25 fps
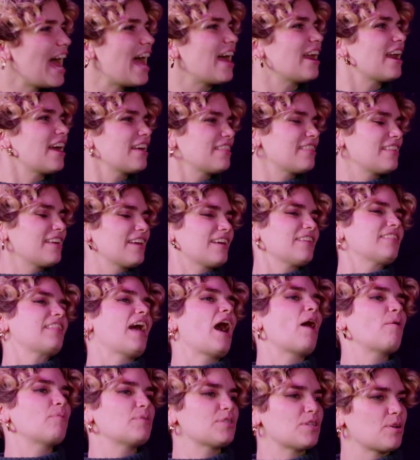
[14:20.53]
And I think
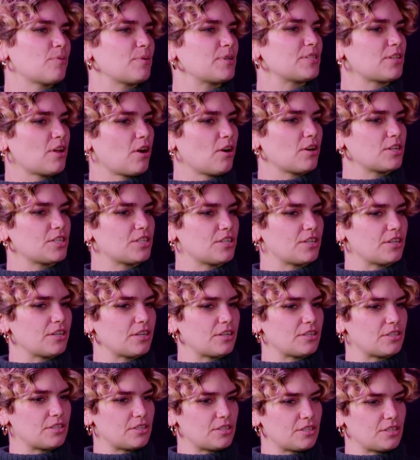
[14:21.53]
that was always hard to
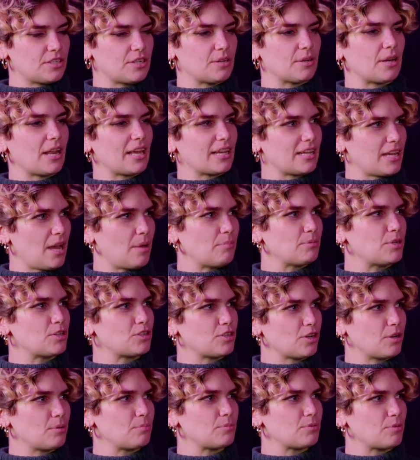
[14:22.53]
like come to
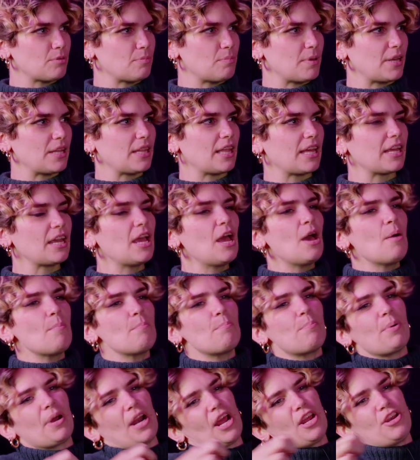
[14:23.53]
terms with being like,
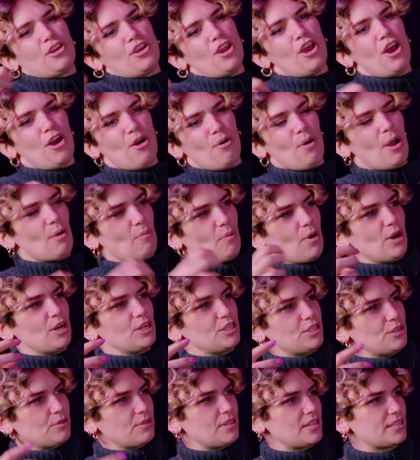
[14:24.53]
but I know I want to
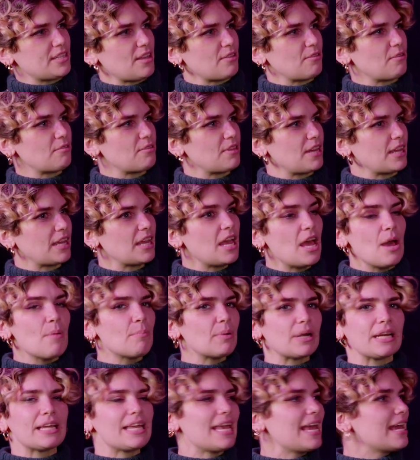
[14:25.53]
do this other thing.
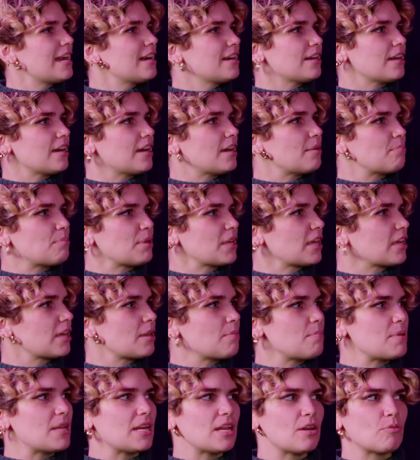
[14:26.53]
But in Canada, being a
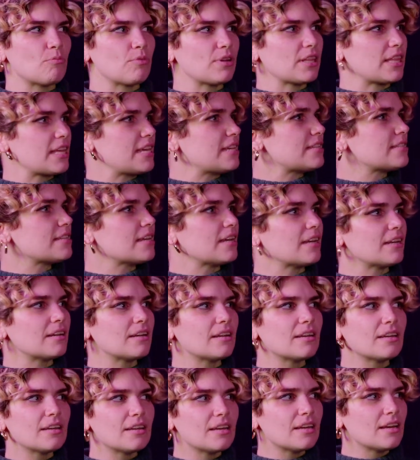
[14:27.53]
comedian really isn't
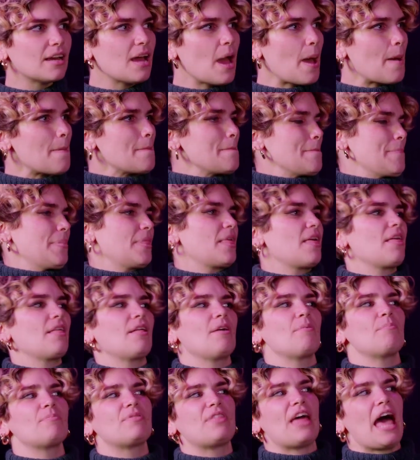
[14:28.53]

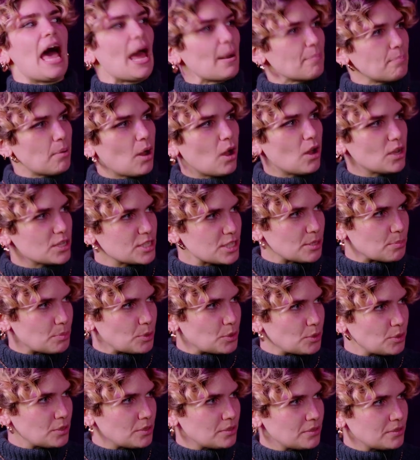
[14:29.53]
that
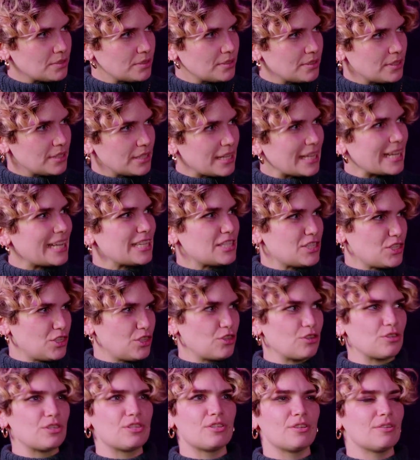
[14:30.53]
possible. Like
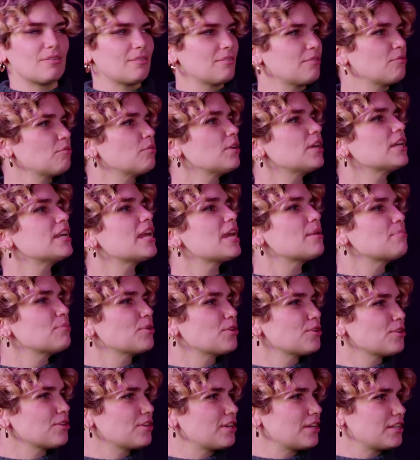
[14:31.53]
name
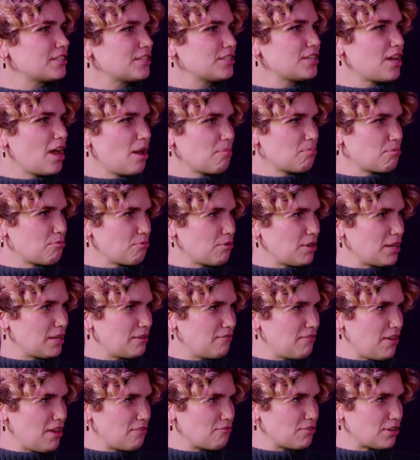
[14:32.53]
your top 3
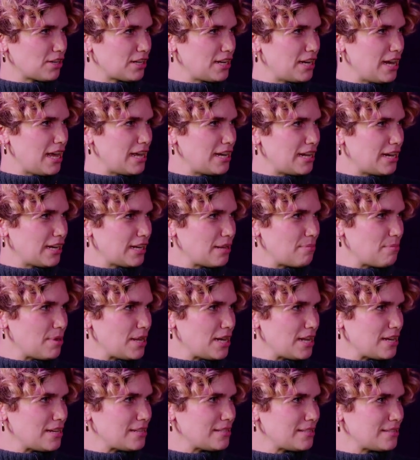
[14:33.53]
favorite Canadian
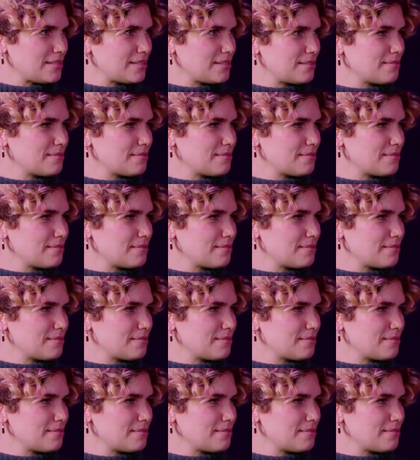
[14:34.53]
comedians.